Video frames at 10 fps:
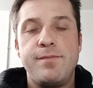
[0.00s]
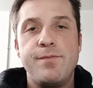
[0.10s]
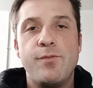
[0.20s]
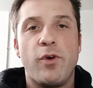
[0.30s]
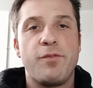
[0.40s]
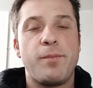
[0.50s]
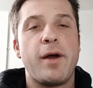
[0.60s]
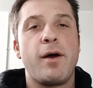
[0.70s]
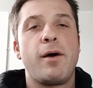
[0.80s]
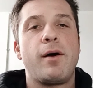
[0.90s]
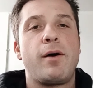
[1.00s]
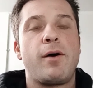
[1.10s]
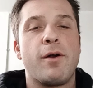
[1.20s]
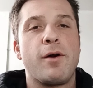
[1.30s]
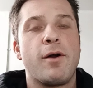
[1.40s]
one of my
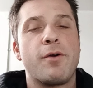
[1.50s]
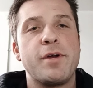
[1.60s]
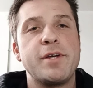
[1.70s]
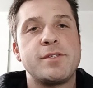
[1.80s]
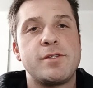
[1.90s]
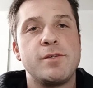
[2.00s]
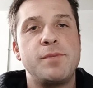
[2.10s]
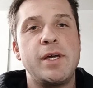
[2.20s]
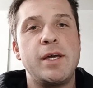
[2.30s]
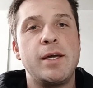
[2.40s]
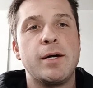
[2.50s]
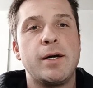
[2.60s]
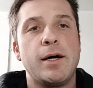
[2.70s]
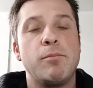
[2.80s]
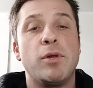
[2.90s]
heart arteries to be
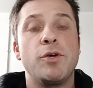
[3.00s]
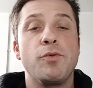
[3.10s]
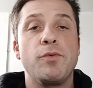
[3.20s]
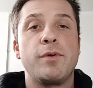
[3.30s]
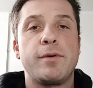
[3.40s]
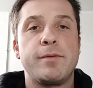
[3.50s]
ballooned.